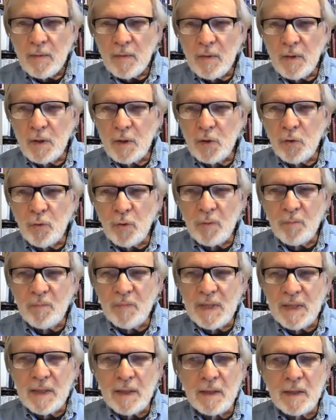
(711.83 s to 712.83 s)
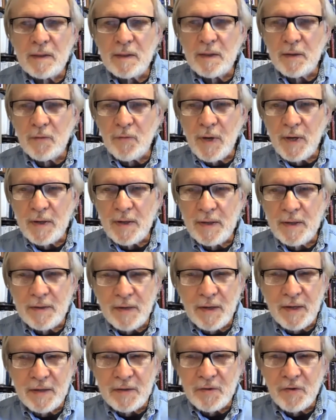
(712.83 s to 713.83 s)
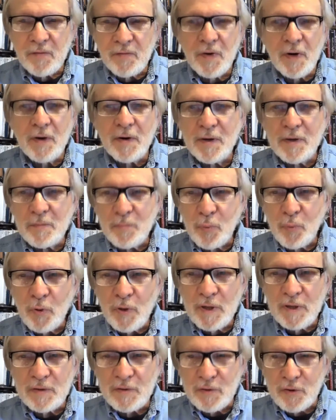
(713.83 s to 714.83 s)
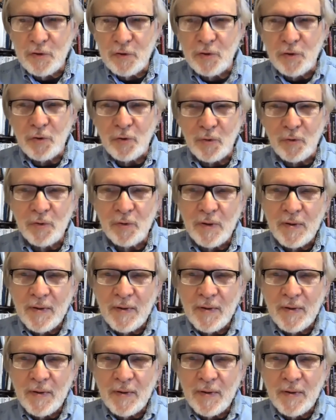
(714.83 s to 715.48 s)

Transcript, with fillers: that you immediately recognize are very important to you.